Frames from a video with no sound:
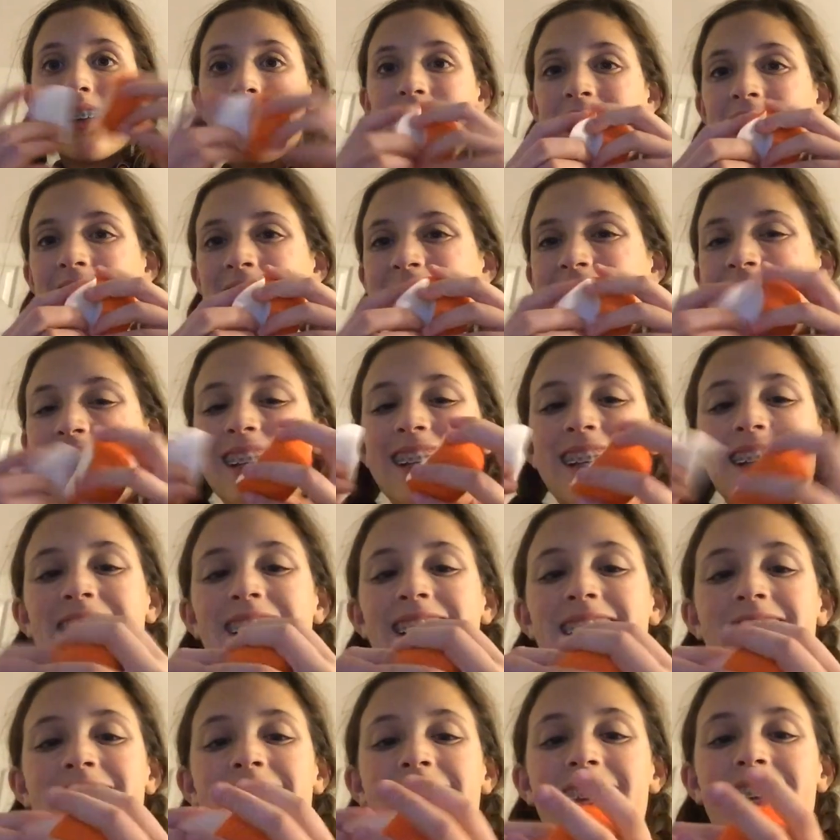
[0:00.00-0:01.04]
yeah,
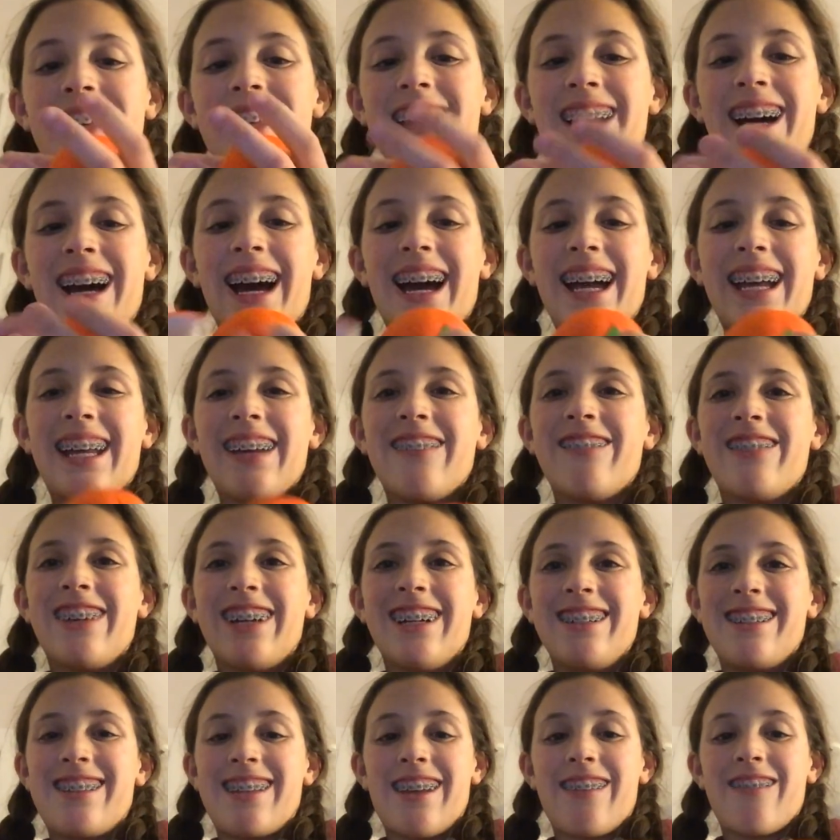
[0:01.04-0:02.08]
I keep
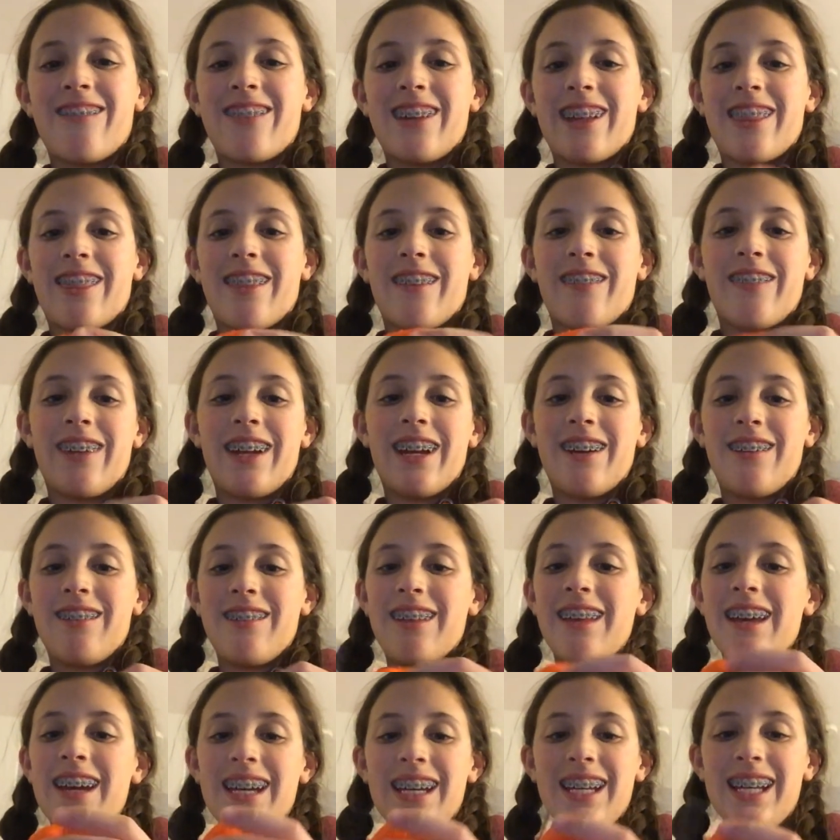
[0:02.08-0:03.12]
posing for thumbnails.